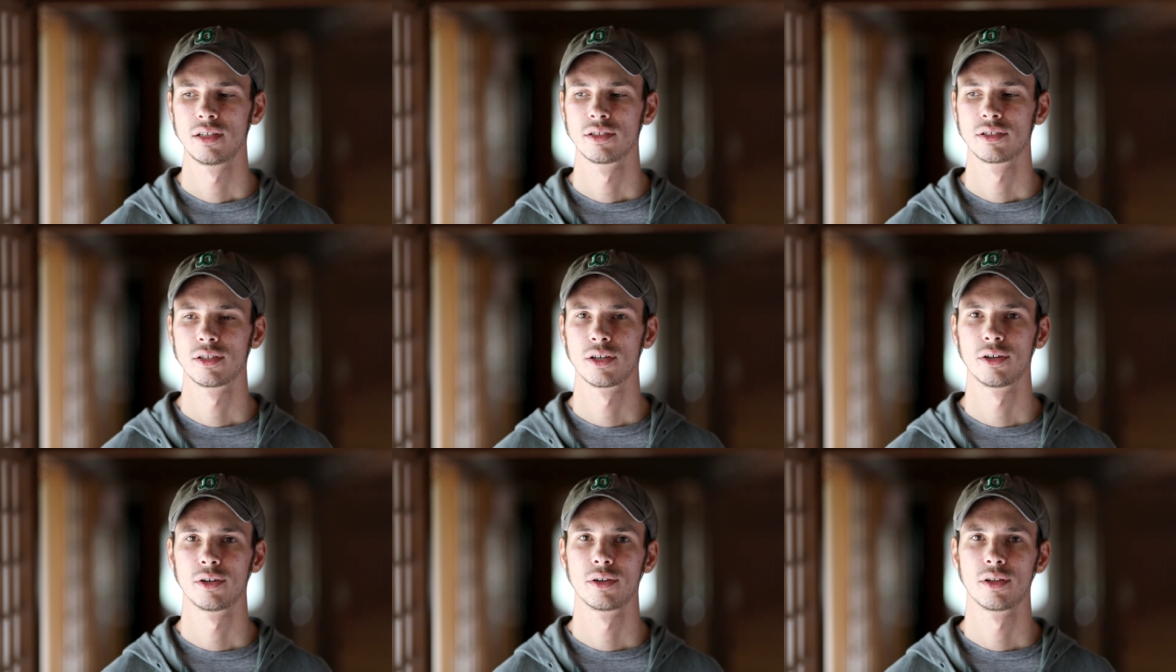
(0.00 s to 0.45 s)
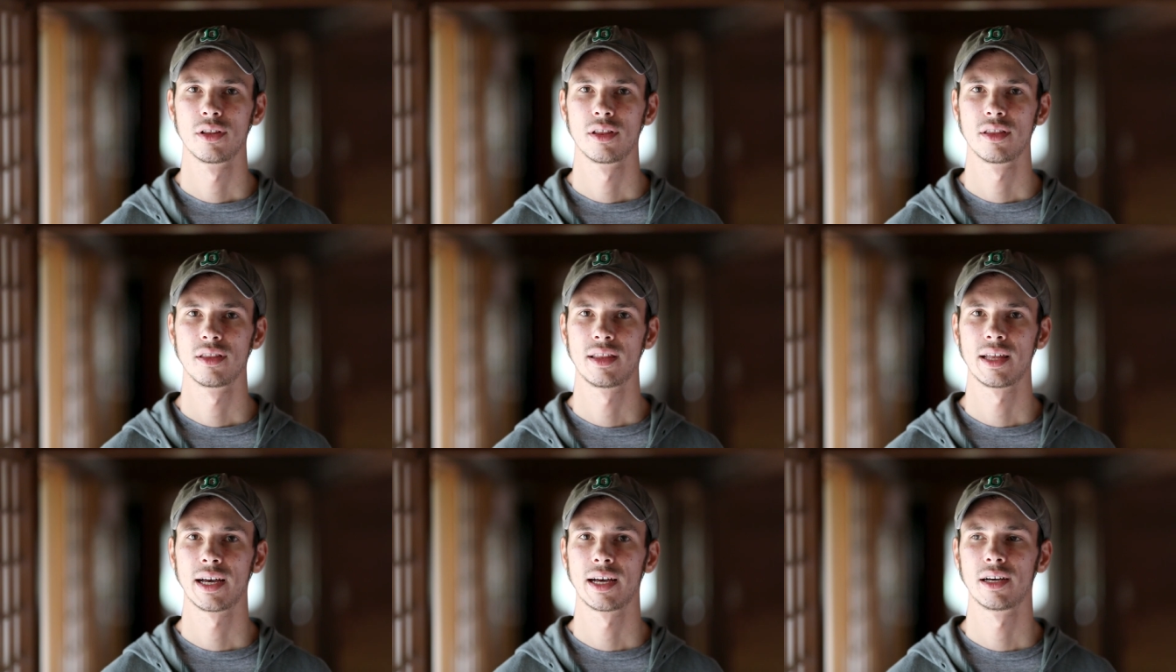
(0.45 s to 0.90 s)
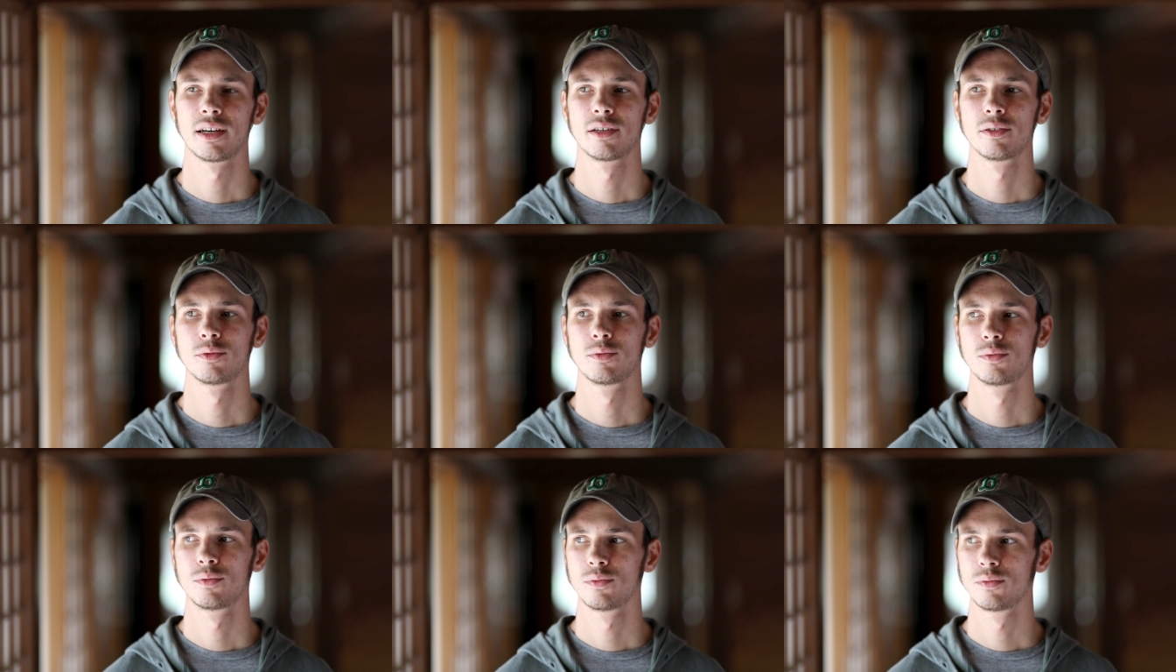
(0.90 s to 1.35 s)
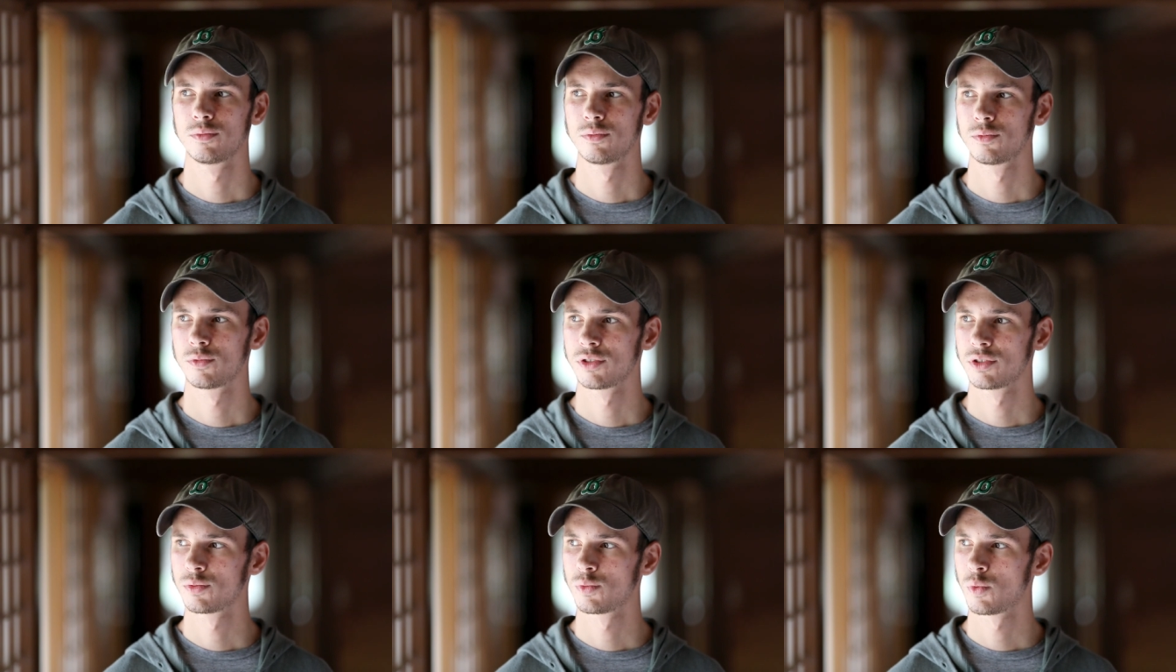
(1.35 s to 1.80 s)
So that
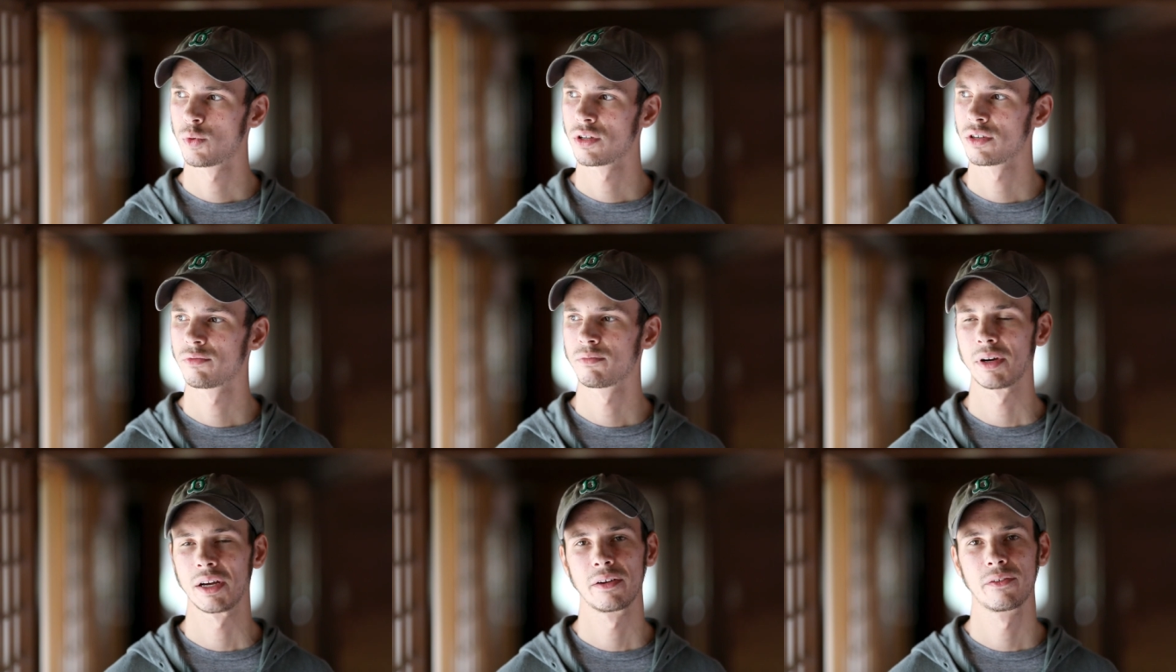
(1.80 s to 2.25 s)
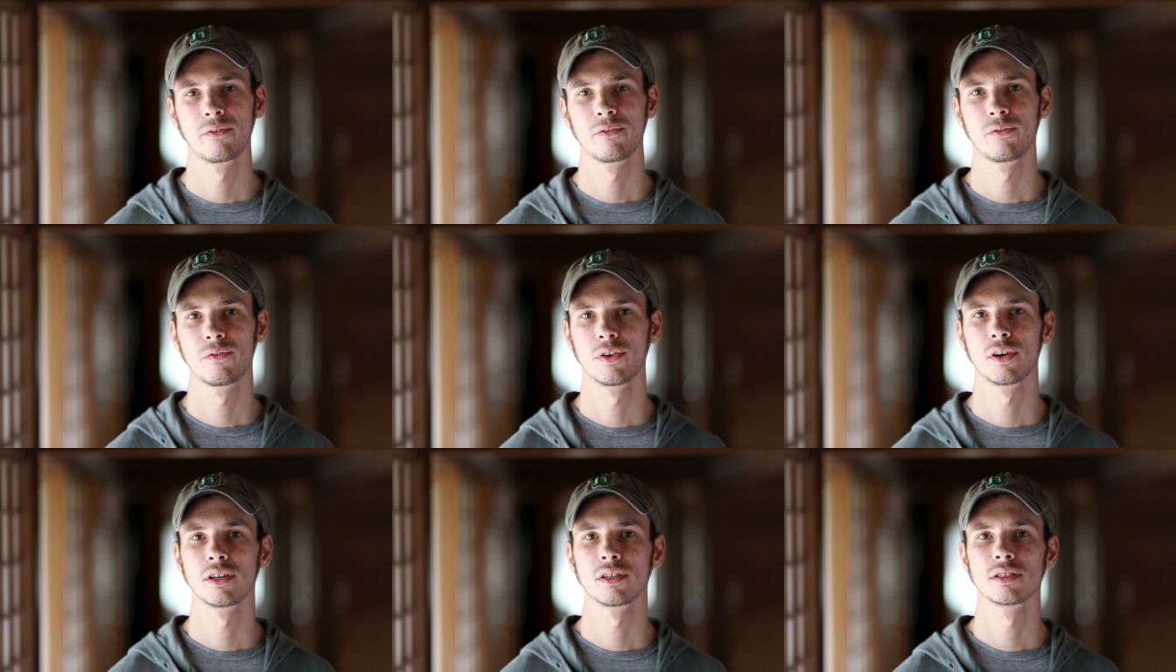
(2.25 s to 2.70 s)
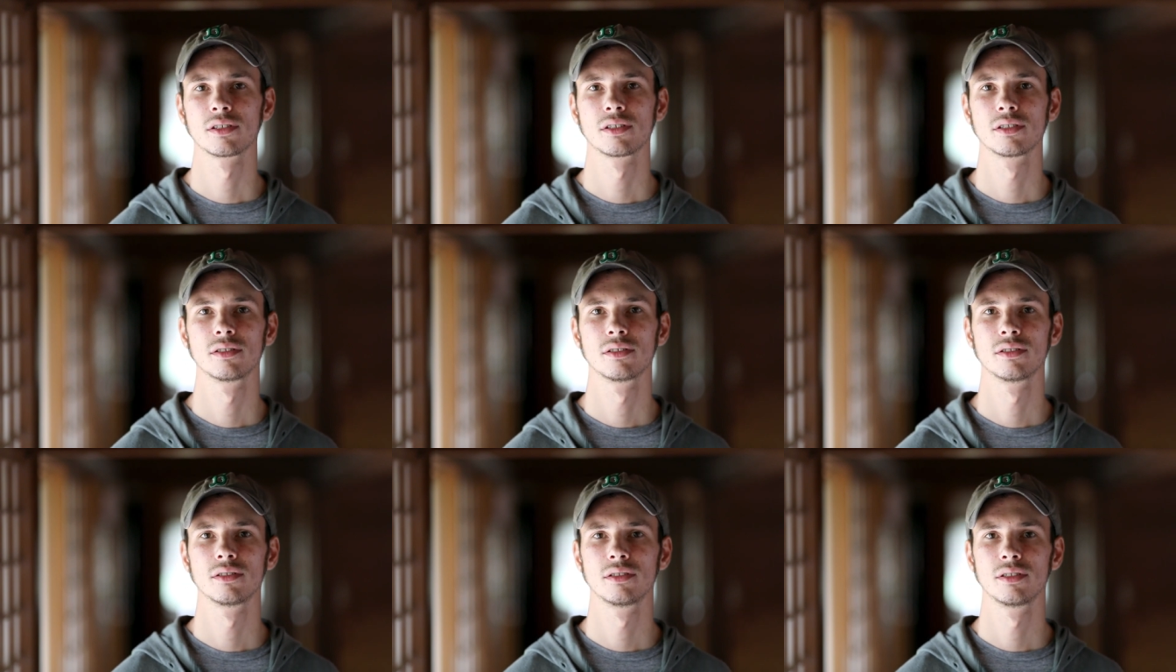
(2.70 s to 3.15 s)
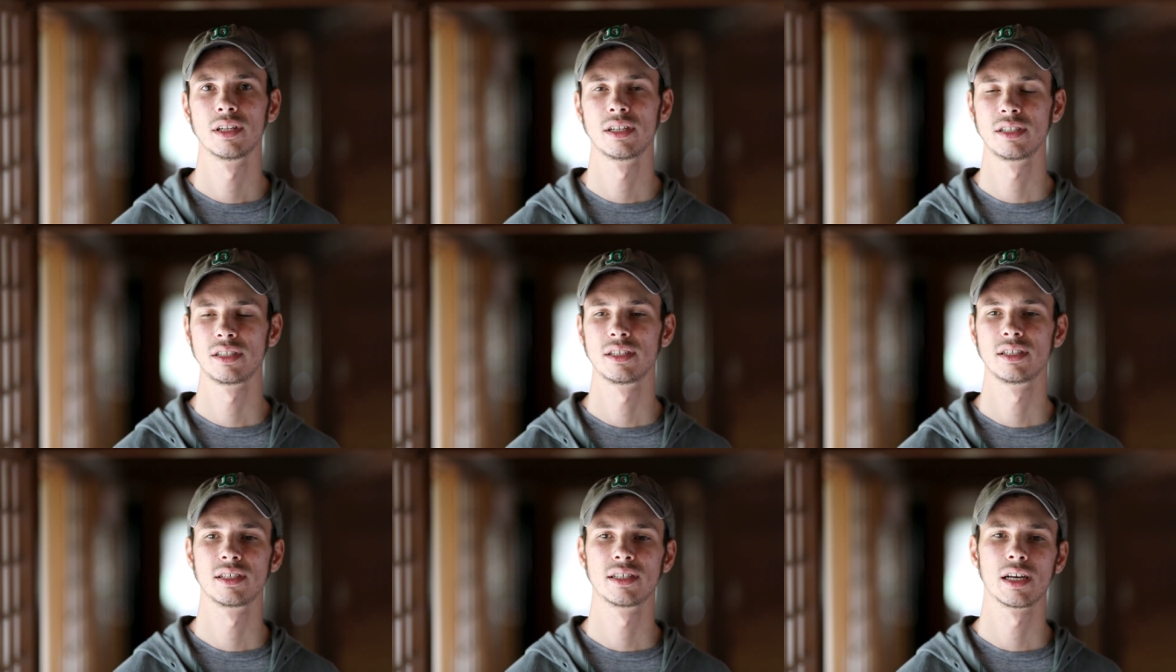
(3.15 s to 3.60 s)
was one of my first
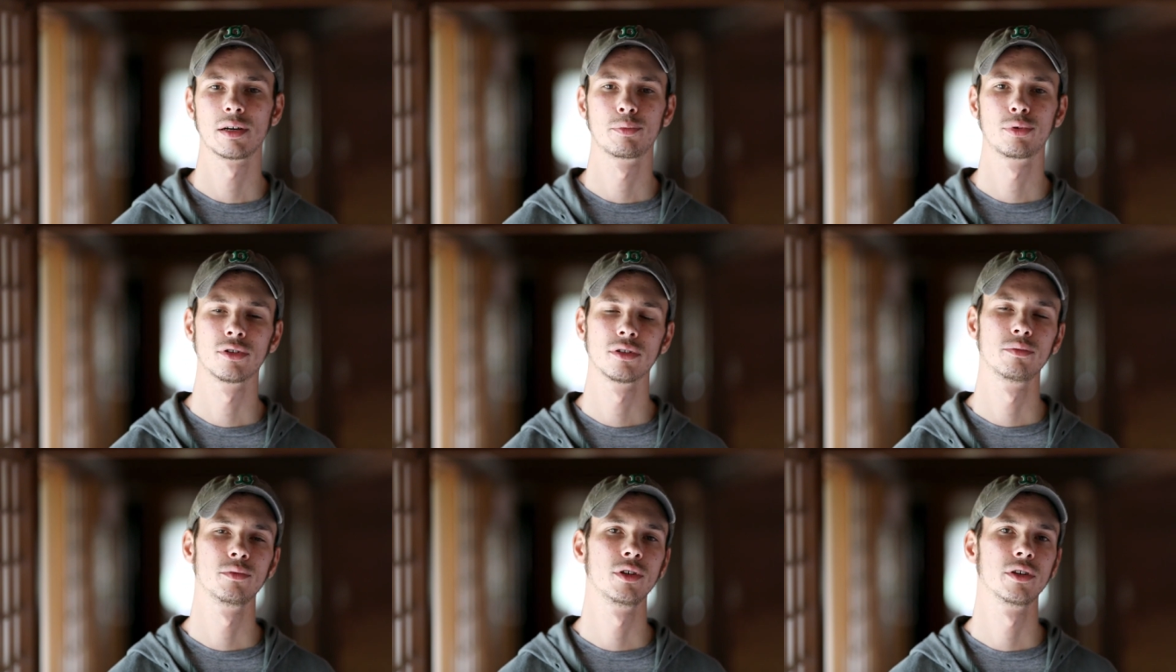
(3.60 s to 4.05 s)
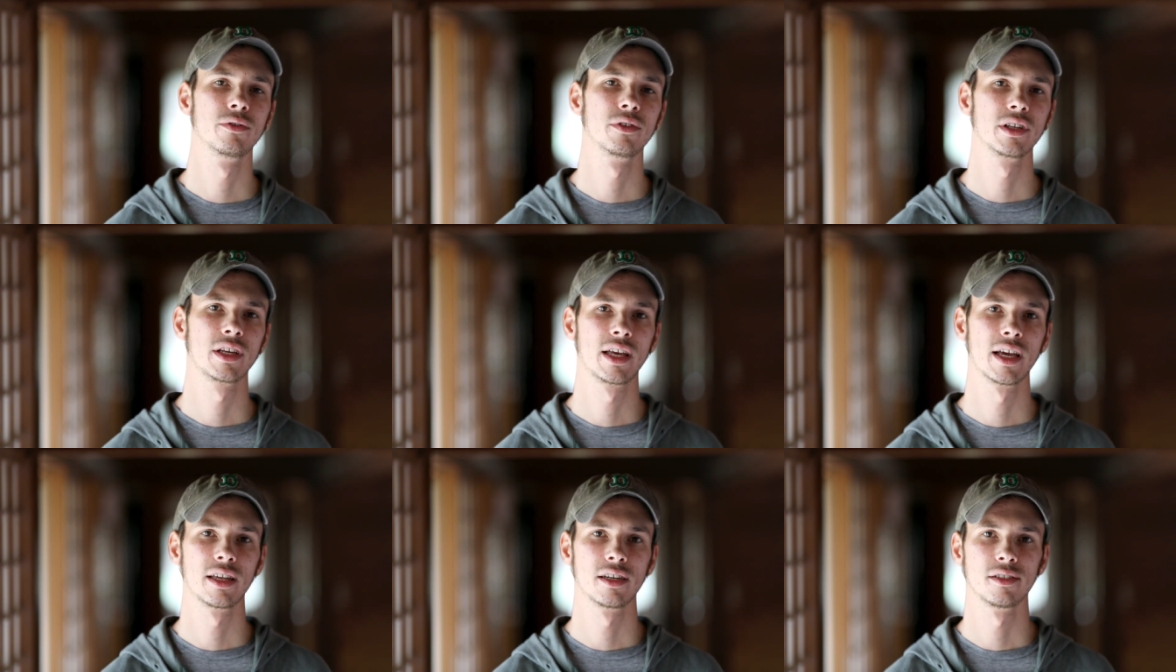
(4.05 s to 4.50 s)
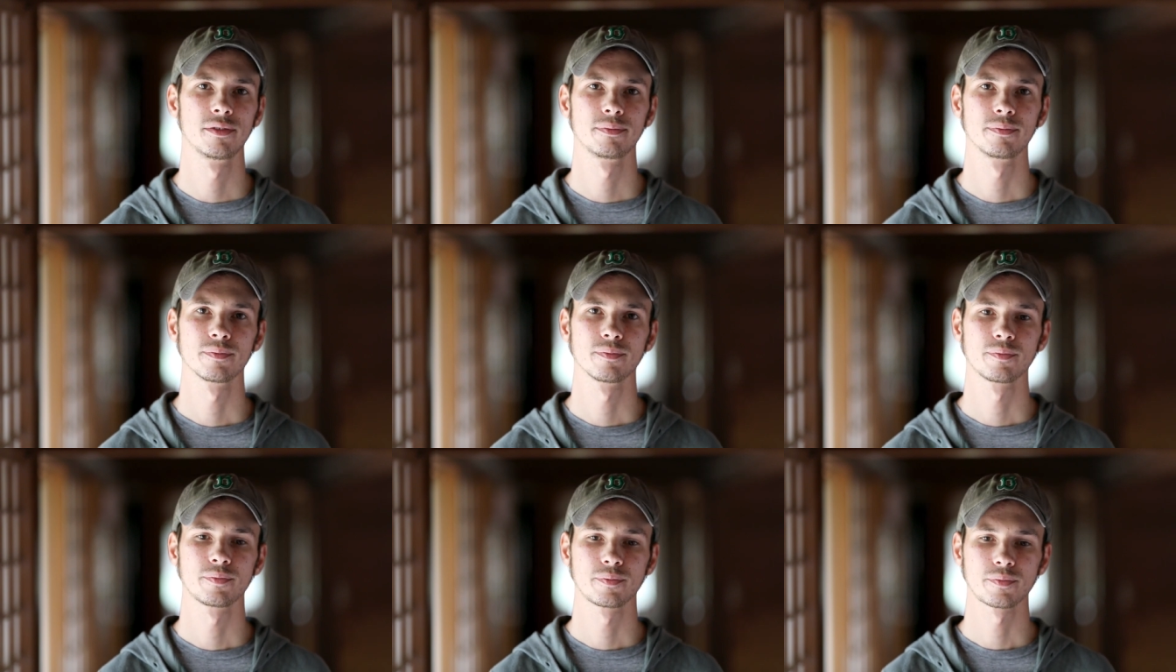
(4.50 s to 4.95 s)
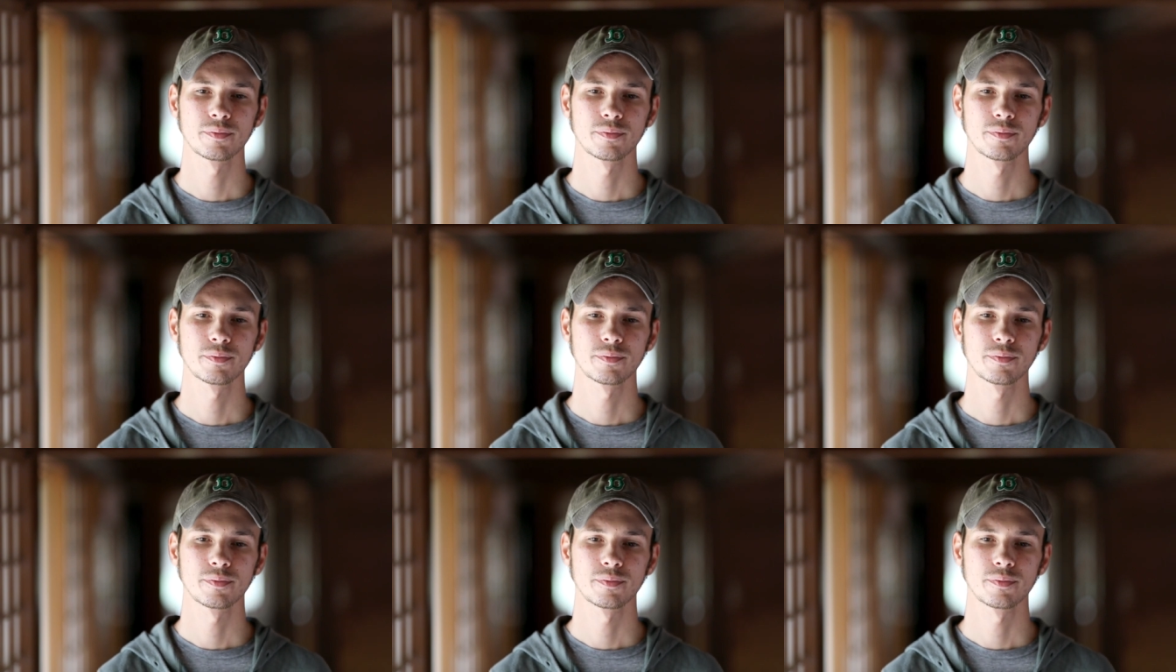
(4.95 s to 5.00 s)
lenses that pulled me over to Canon.